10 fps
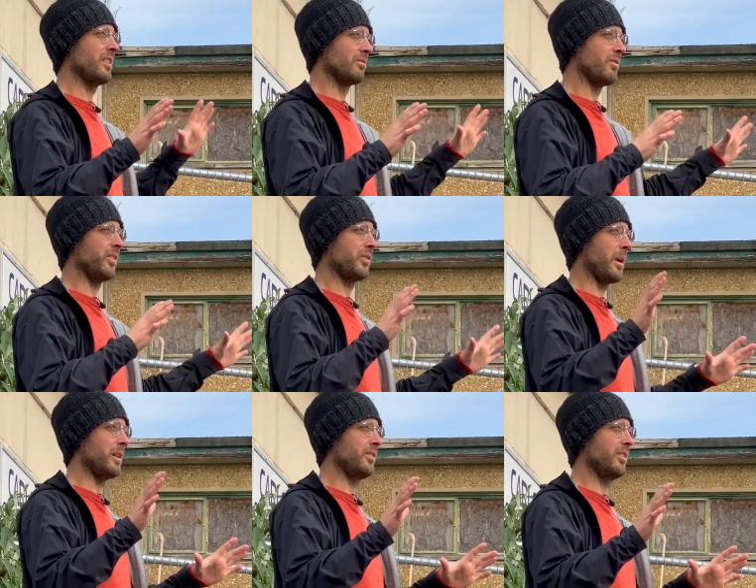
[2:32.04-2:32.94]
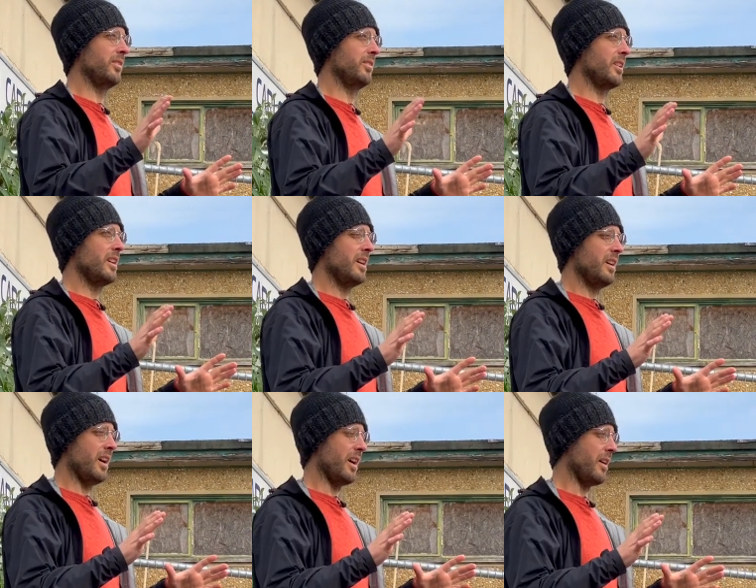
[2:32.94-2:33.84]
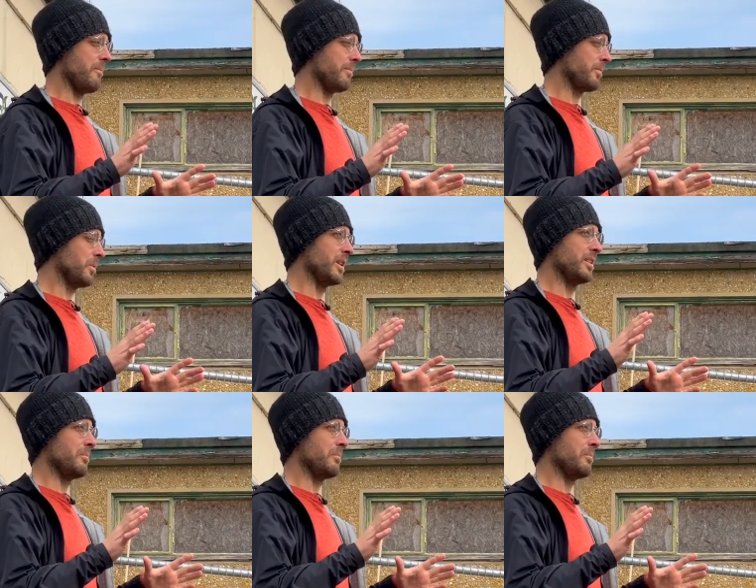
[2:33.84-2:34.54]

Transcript: the right spaces within the